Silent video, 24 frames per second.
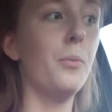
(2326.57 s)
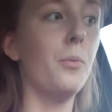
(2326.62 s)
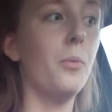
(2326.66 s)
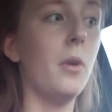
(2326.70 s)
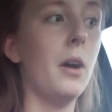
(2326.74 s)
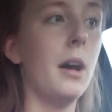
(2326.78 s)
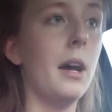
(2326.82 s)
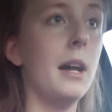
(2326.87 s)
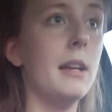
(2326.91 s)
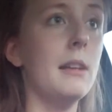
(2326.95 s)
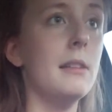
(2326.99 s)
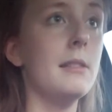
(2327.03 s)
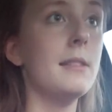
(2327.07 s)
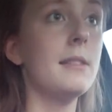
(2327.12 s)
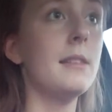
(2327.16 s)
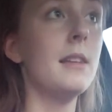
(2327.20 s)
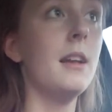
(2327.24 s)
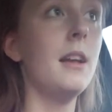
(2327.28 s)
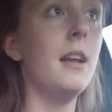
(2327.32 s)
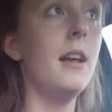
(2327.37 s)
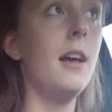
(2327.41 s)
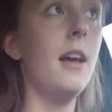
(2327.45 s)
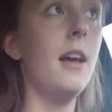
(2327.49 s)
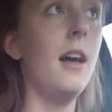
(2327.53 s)
was
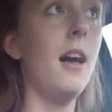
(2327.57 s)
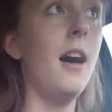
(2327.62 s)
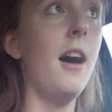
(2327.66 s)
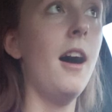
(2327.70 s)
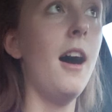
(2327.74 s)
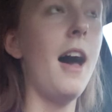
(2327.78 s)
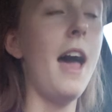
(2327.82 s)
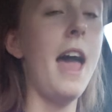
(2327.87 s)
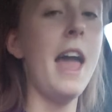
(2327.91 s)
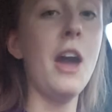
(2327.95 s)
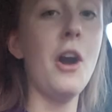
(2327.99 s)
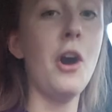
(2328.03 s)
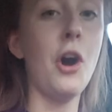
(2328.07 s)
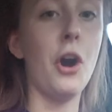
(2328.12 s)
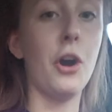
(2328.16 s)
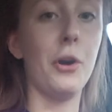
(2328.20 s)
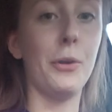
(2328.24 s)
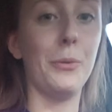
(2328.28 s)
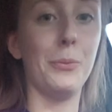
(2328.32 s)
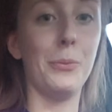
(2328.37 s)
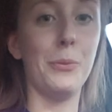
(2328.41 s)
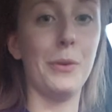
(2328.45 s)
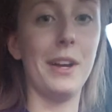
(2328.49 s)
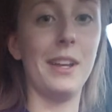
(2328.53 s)
a
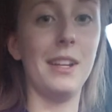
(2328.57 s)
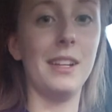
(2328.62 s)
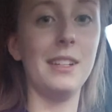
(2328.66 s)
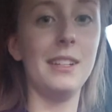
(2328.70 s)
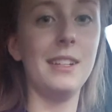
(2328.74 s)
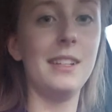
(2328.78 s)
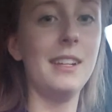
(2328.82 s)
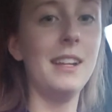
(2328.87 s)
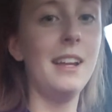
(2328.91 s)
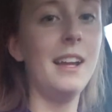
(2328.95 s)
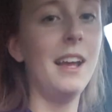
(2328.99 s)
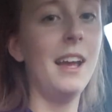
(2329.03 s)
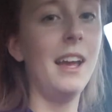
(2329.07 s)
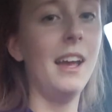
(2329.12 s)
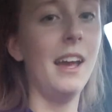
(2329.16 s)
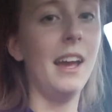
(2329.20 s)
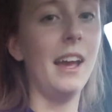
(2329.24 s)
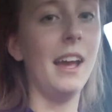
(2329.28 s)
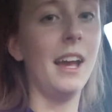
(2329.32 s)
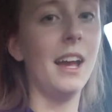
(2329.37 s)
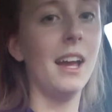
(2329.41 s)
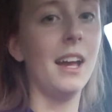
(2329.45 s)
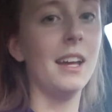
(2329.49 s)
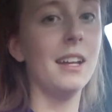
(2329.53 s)
hard one,
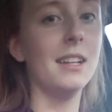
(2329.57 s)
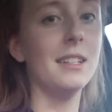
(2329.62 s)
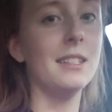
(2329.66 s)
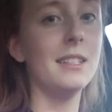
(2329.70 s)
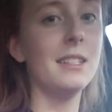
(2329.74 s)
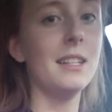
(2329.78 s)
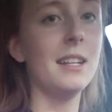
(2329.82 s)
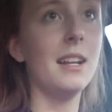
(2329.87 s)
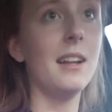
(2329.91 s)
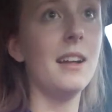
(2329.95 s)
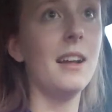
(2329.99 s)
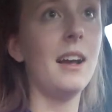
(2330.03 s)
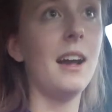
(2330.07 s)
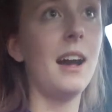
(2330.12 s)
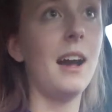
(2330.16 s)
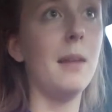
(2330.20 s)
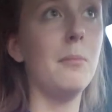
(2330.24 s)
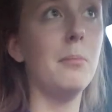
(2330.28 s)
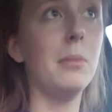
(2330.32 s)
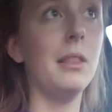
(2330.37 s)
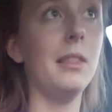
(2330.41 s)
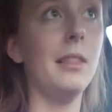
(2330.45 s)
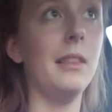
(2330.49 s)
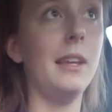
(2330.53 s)
and I
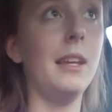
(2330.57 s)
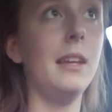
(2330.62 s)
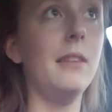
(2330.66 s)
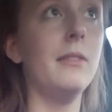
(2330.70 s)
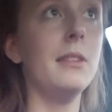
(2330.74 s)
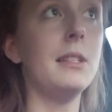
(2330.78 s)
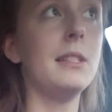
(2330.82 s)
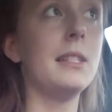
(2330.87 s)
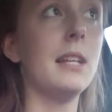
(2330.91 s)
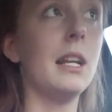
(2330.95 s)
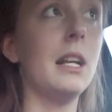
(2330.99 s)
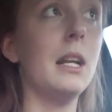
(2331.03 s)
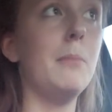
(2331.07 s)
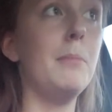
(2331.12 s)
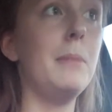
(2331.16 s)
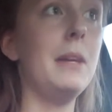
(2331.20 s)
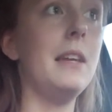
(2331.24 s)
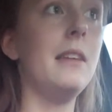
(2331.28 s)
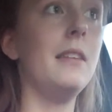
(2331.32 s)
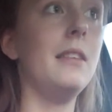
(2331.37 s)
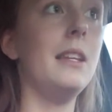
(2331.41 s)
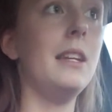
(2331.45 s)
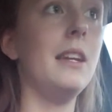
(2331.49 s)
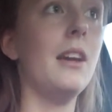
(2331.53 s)
believe it's going to
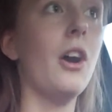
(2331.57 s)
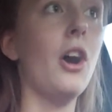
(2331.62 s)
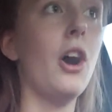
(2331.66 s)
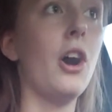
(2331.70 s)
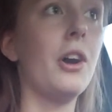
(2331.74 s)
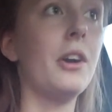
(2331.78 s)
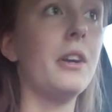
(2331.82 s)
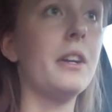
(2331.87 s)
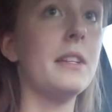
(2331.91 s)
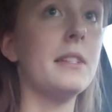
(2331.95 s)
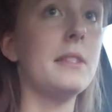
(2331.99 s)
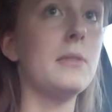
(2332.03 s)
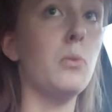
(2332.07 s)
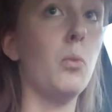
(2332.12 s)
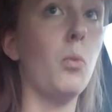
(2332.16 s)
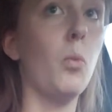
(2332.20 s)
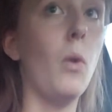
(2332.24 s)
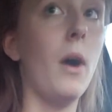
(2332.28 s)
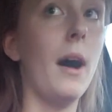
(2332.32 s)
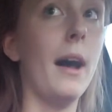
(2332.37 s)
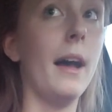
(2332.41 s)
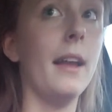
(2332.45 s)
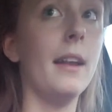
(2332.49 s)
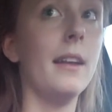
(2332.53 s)
be the hardest
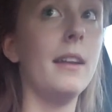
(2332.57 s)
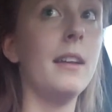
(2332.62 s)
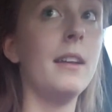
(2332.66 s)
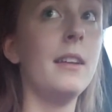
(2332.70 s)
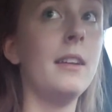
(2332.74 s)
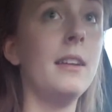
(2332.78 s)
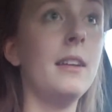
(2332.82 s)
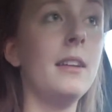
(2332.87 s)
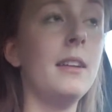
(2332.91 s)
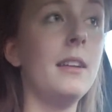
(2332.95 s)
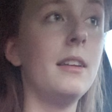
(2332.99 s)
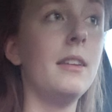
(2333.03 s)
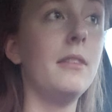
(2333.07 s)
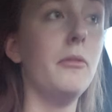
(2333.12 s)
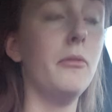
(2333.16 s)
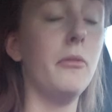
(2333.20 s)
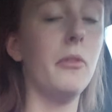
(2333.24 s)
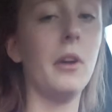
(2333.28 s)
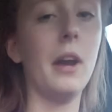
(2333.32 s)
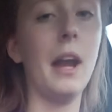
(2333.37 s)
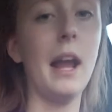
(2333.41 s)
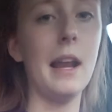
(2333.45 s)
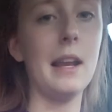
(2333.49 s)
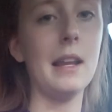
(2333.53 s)
one
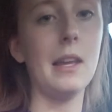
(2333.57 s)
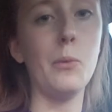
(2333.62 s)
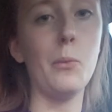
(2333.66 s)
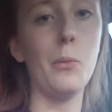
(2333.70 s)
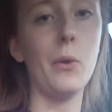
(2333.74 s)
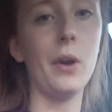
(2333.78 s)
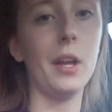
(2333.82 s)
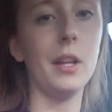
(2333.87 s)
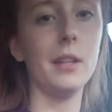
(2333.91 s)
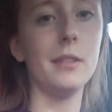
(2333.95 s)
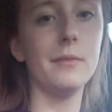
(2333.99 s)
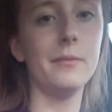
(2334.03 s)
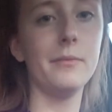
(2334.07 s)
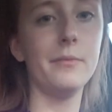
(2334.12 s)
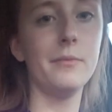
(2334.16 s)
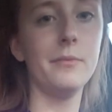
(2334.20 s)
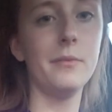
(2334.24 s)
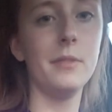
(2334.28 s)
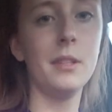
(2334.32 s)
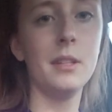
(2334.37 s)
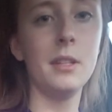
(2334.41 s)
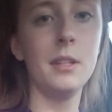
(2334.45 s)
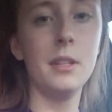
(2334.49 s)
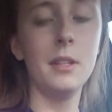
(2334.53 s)
for
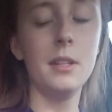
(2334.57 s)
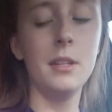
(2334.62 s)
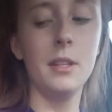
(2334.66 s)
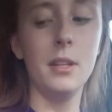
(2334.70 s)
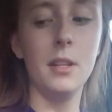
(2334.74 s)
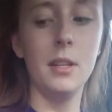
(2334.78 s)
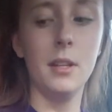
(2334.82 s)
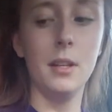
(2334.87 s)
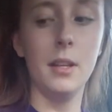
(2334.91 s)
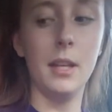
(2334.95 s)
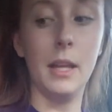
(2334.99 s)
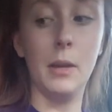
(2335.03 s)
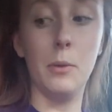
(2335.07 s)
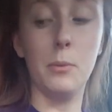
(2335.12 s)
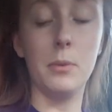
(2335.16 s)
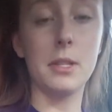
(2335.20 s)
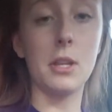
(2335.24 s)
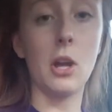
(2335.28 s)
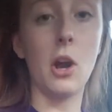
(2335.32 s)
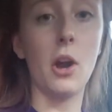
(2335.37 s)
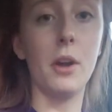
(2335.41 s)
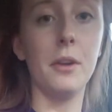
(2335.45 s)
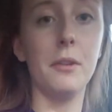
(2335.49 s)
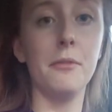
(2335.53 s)
anyone. It was
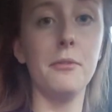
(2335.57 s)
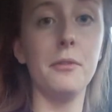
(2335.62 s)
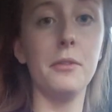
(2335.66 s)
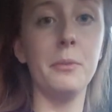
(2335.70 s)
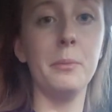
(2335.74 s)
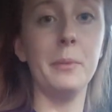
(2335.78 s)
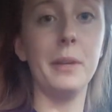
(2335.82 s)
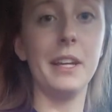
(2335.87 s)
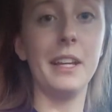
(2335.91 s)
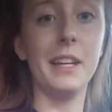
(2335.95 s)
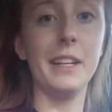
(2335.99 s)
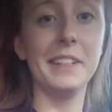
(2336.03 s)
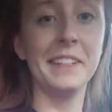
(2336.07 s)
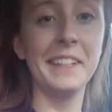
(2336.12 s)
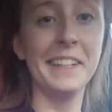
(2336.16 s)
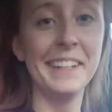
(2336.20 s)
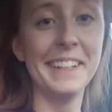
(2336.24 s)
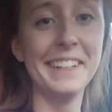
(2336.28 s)
hard for me.